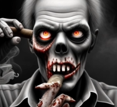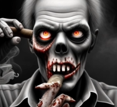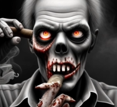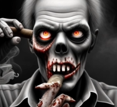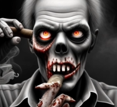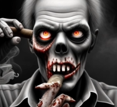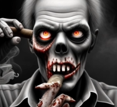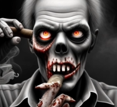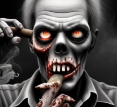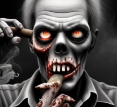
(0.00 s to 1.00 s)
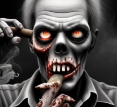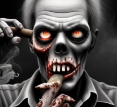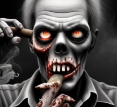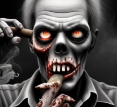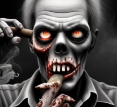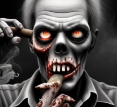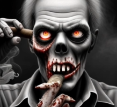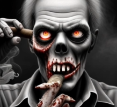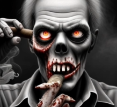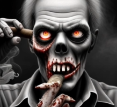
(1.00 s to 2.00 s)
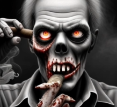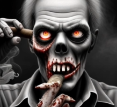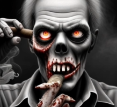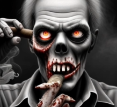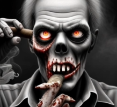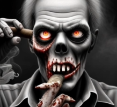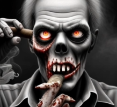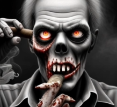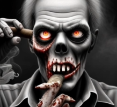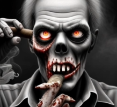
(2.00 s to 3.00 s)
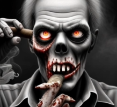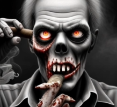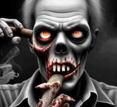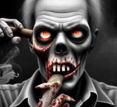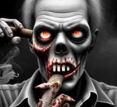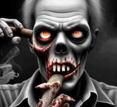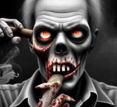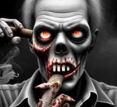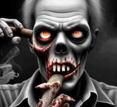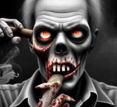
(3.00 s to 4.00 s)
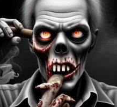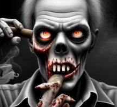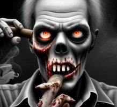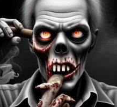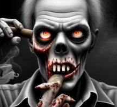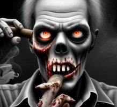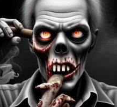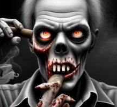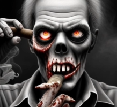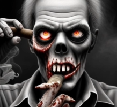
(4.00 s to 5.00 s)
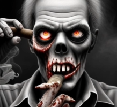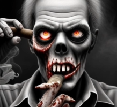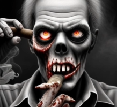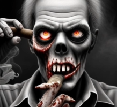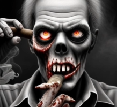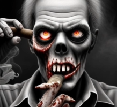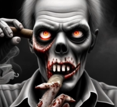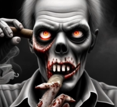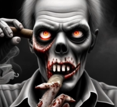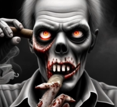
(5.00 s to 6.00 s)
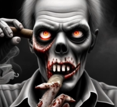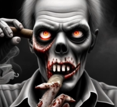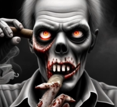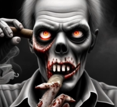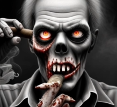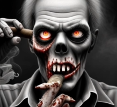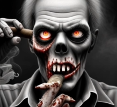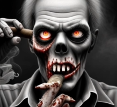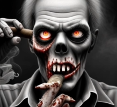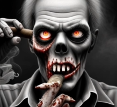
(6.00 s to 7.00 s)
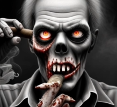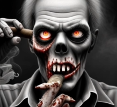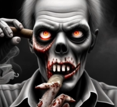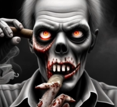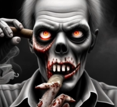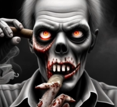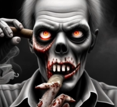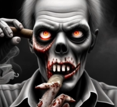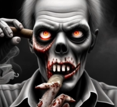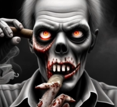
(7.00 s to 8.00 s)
[no speech]